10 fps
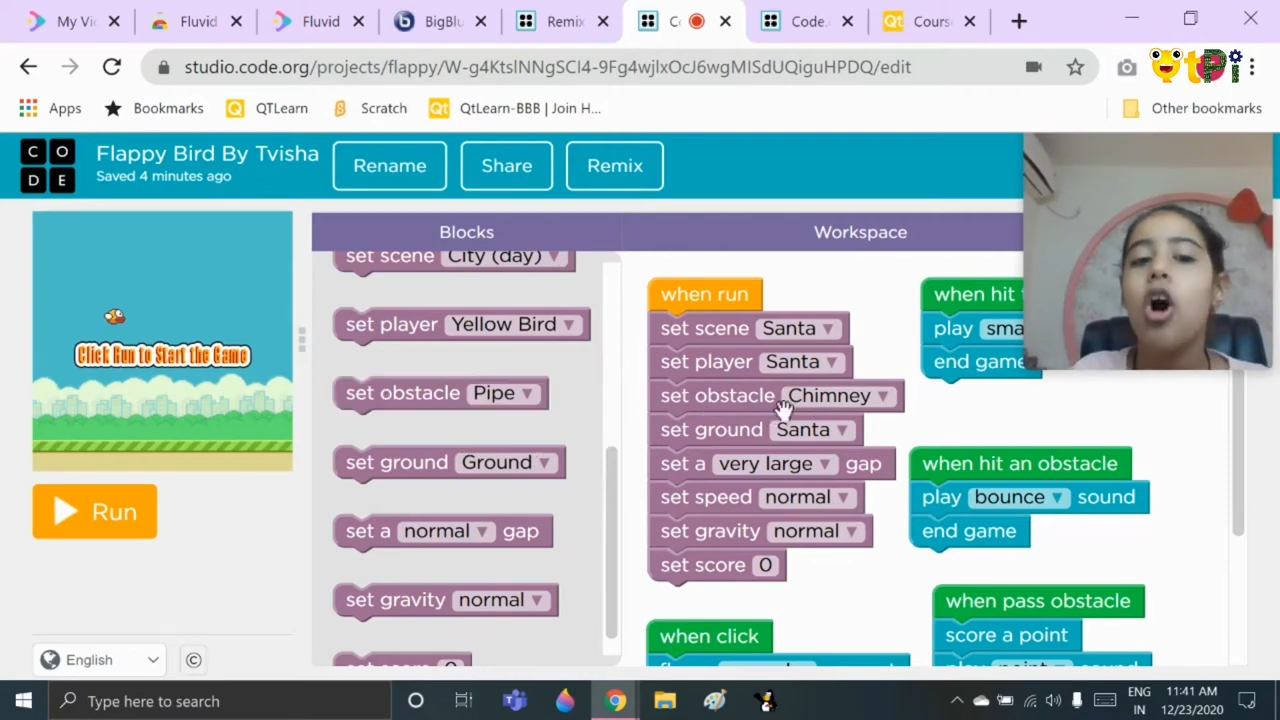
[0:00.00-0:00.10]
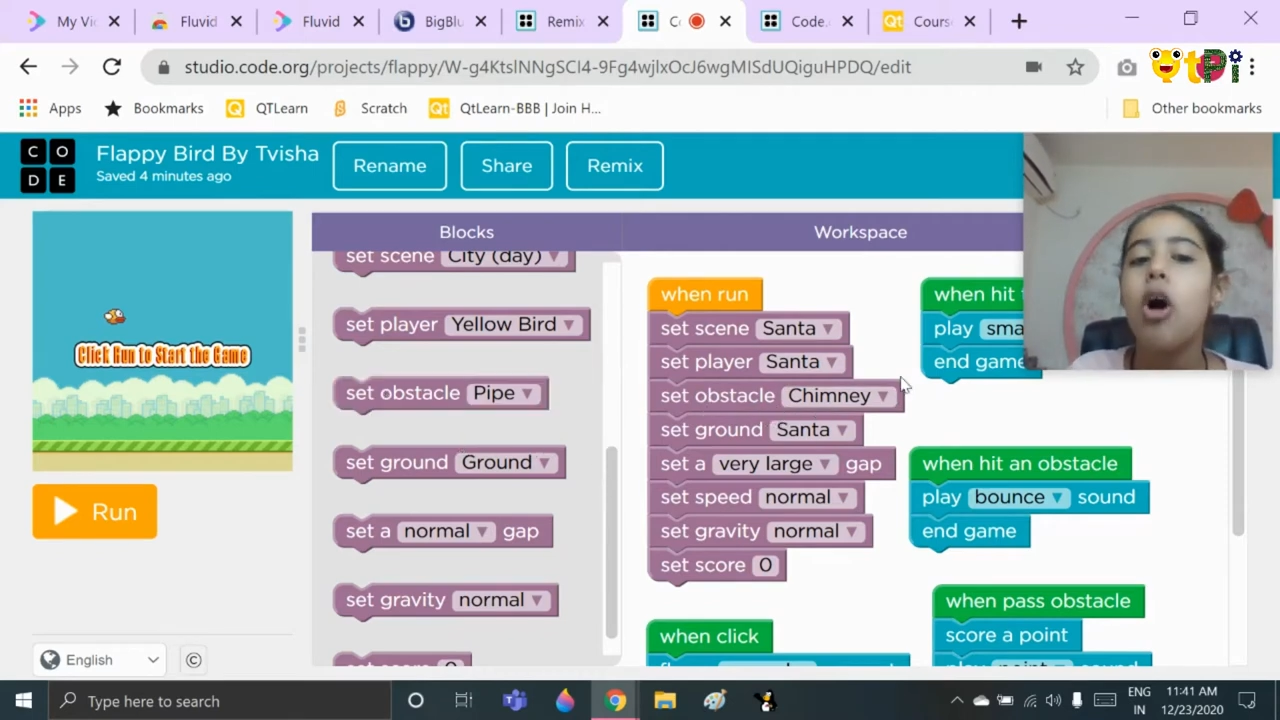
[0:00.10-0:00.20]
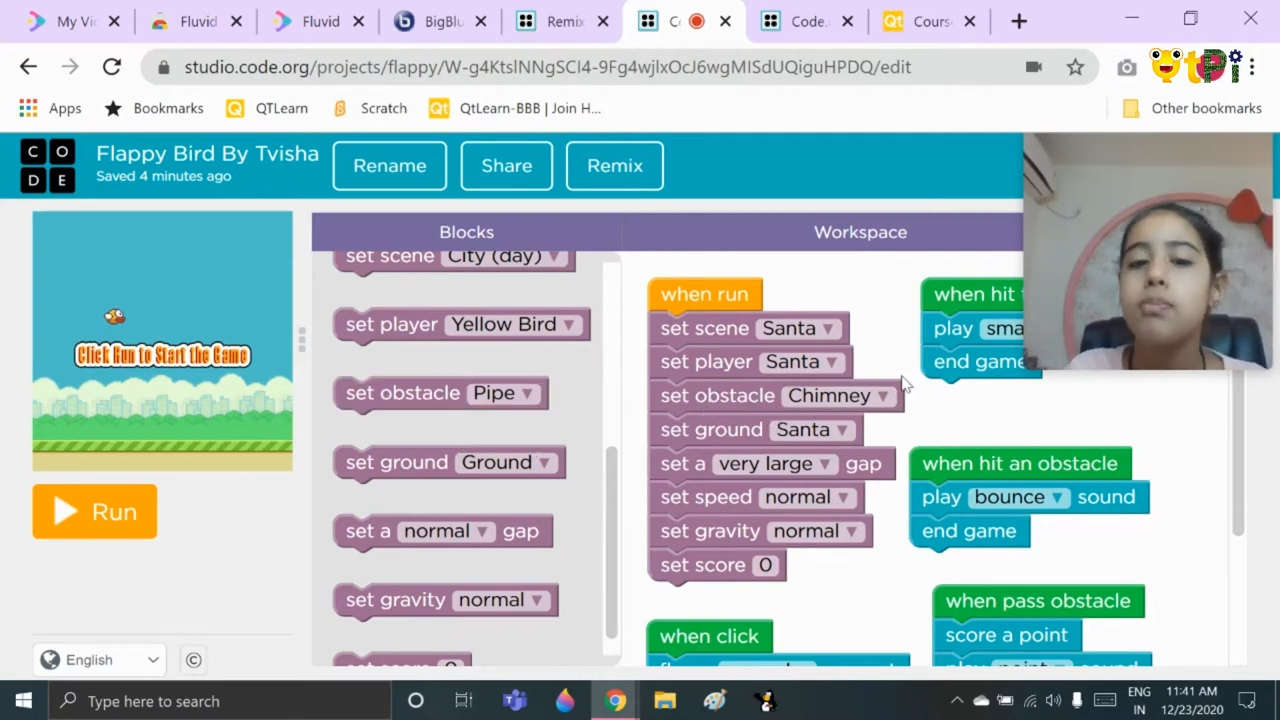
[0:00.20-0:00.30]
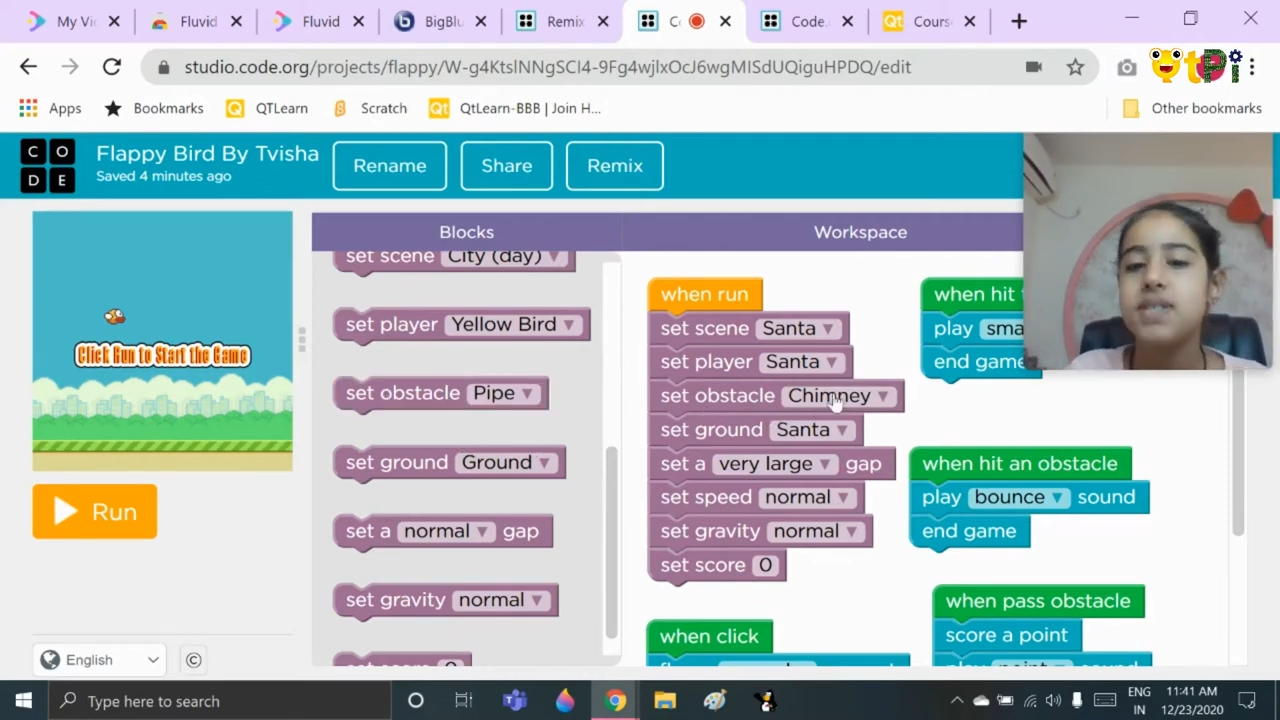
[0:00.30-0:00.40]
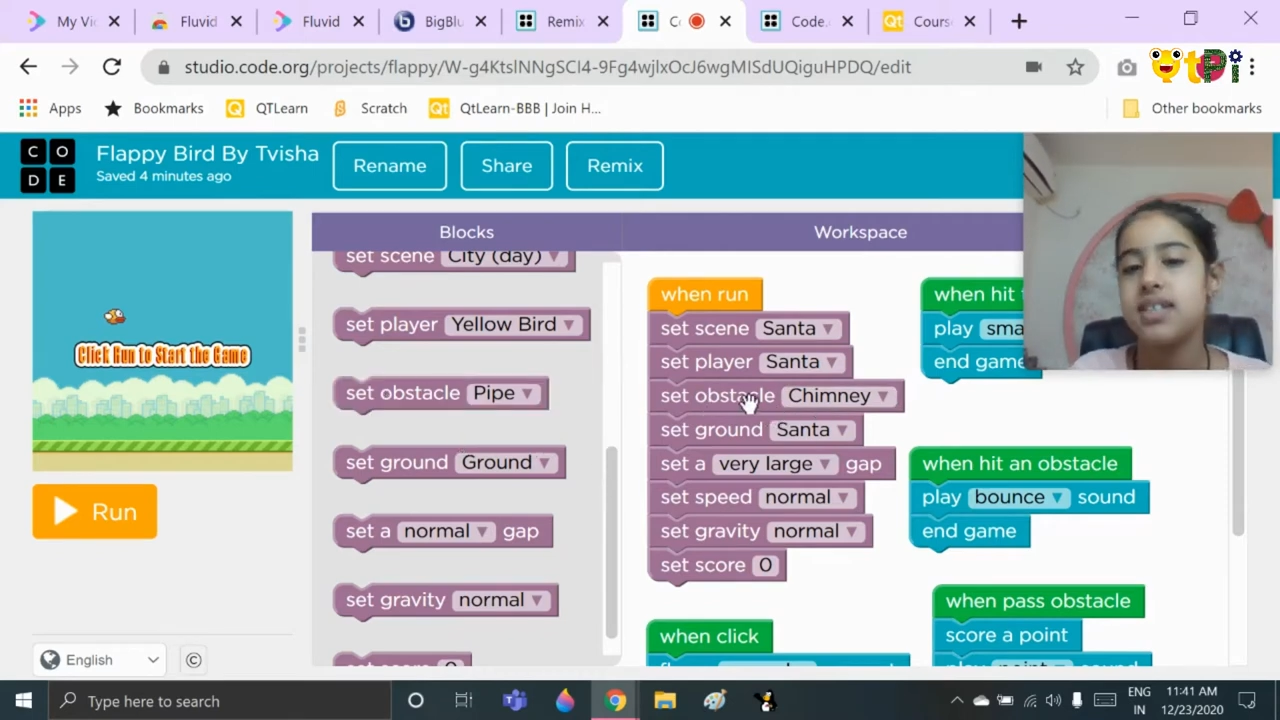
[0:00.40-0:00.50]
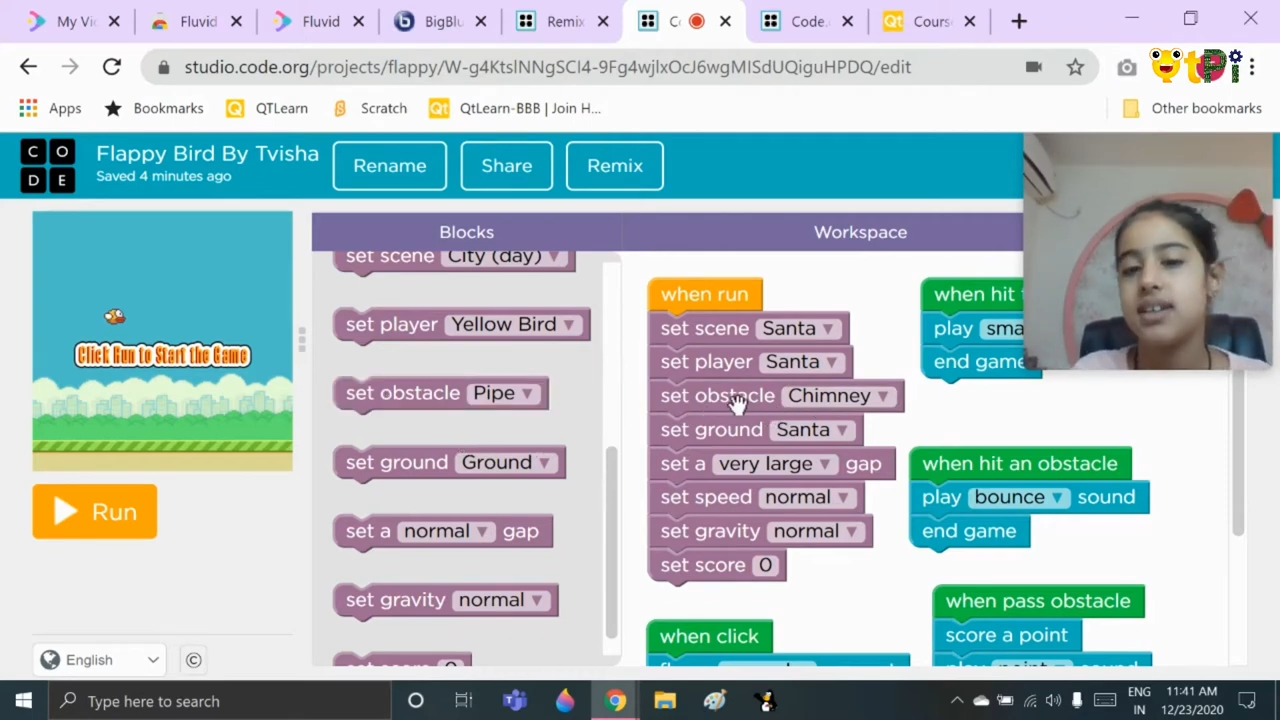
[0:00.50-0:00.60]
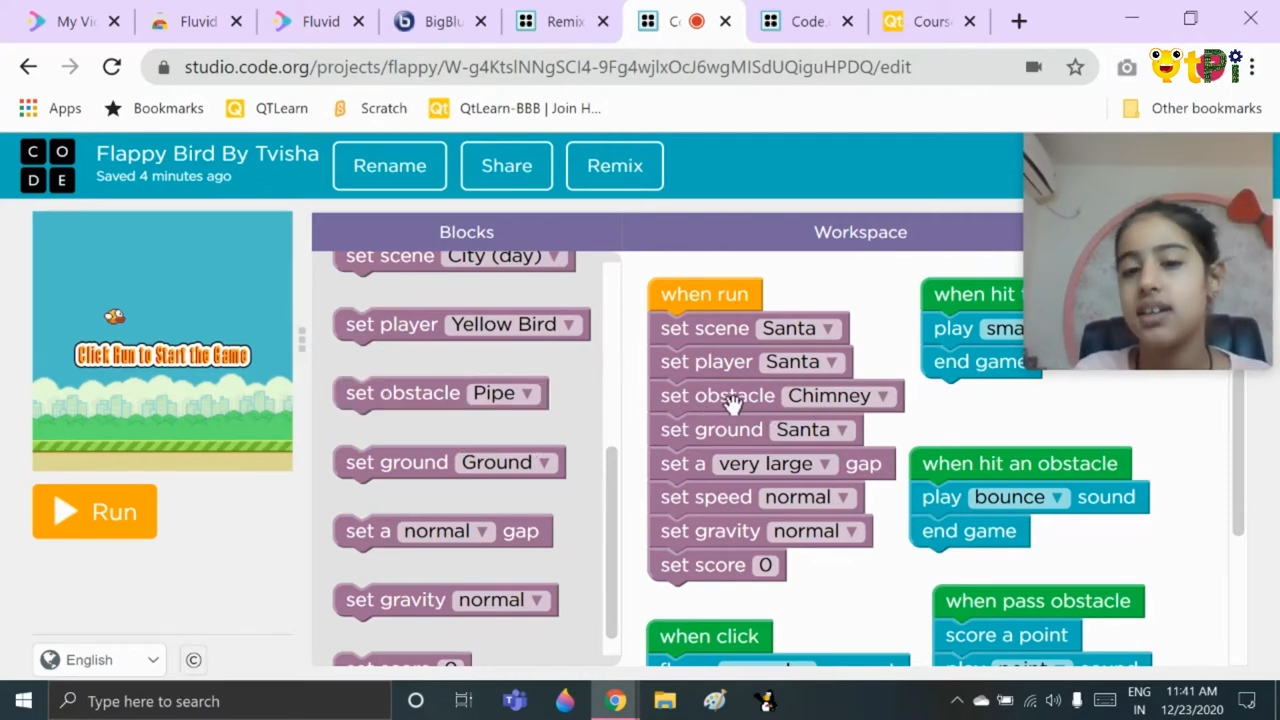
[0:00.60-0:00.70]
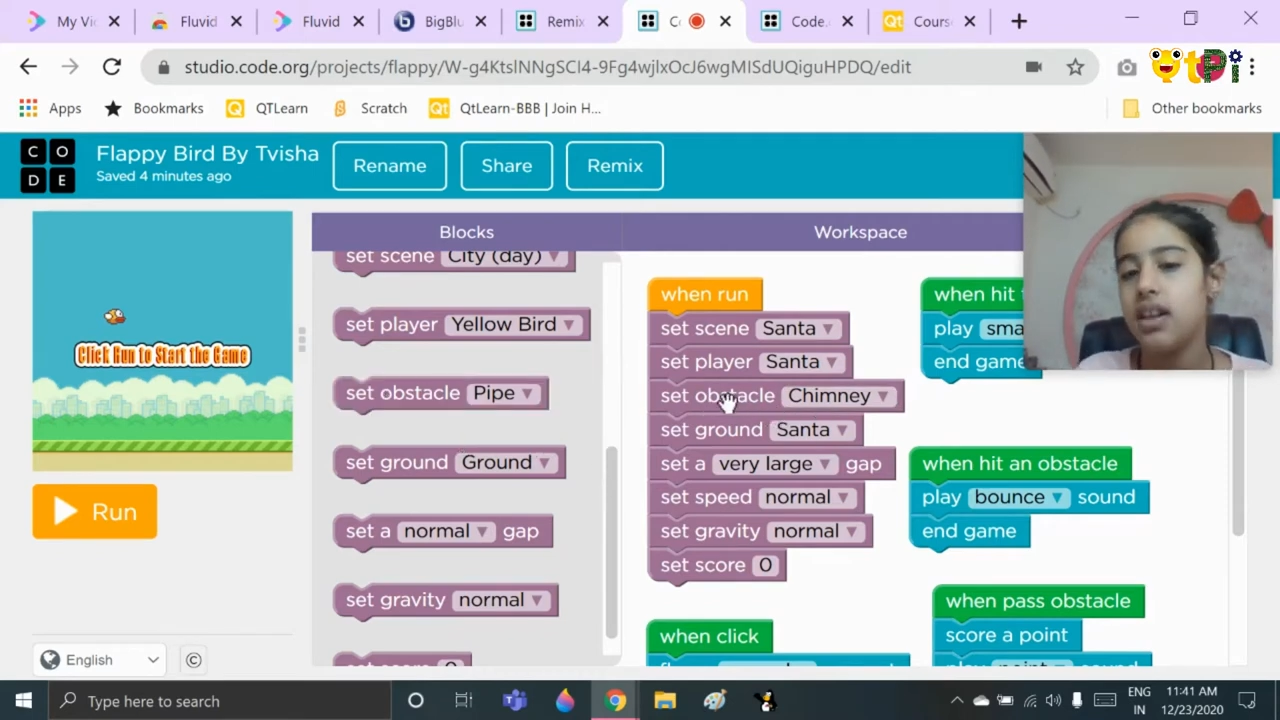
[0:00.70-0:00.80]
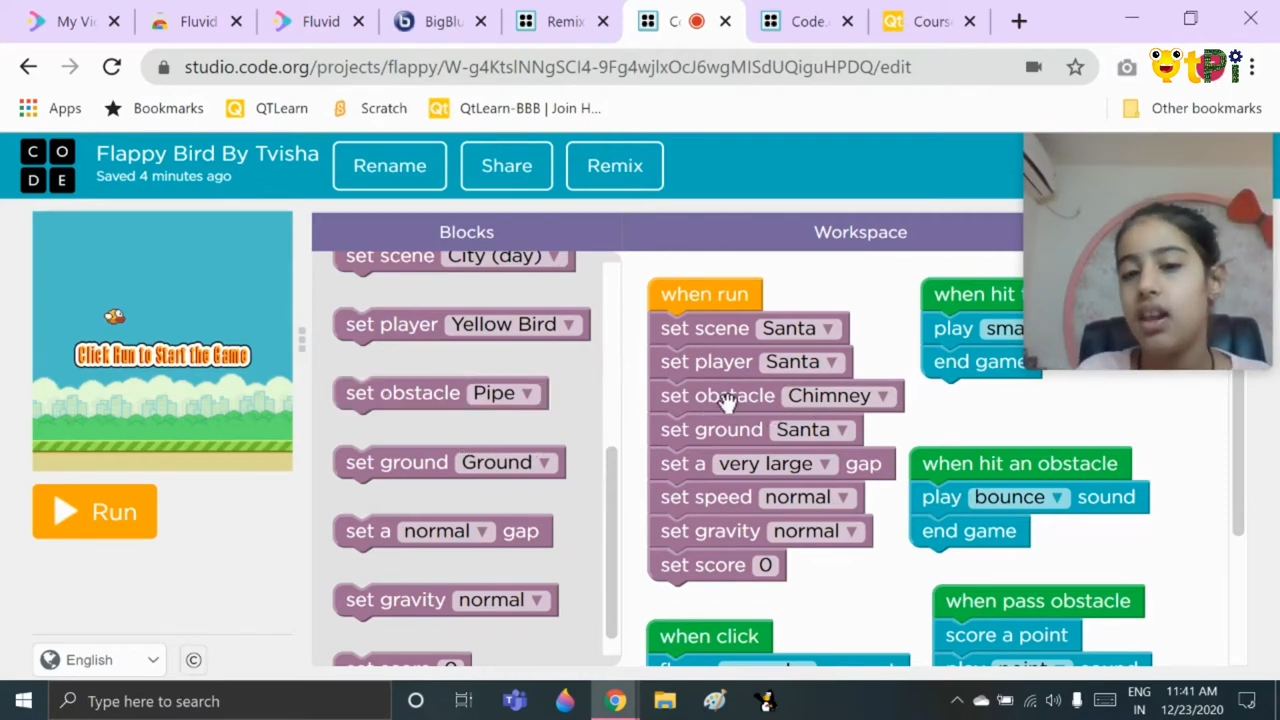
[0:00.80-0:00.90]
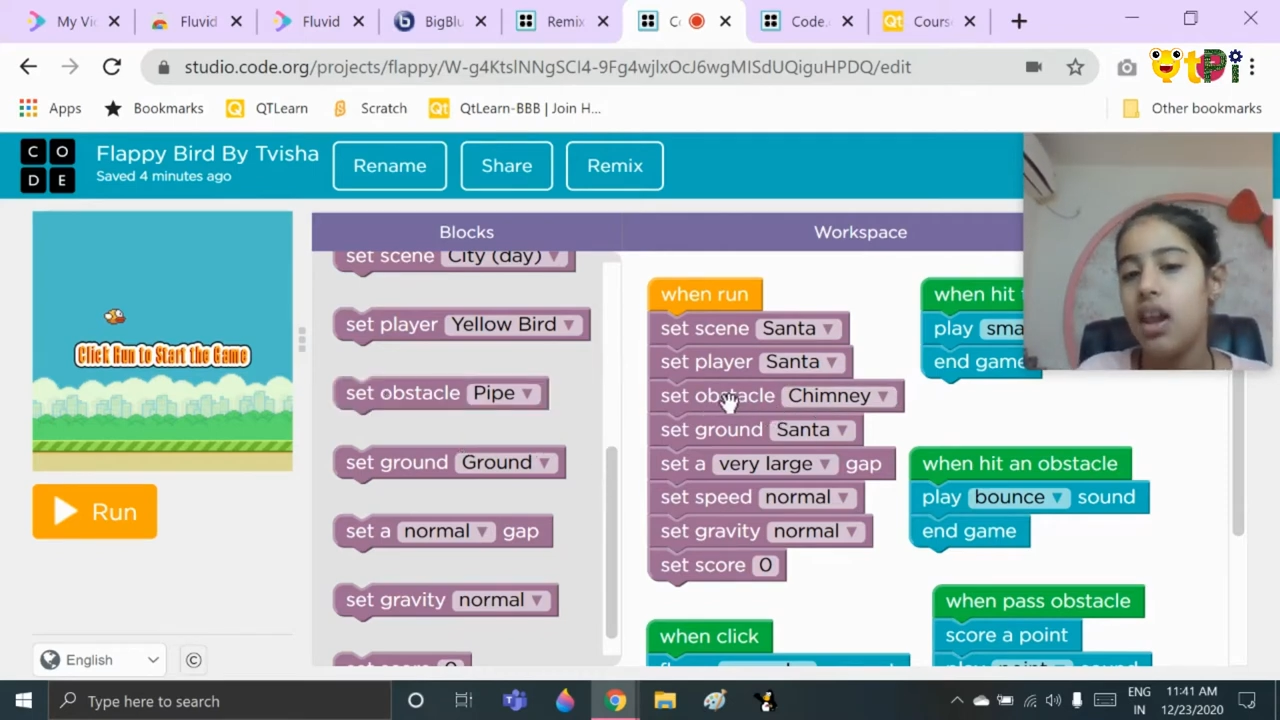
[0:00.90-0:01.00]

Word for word: obstacle.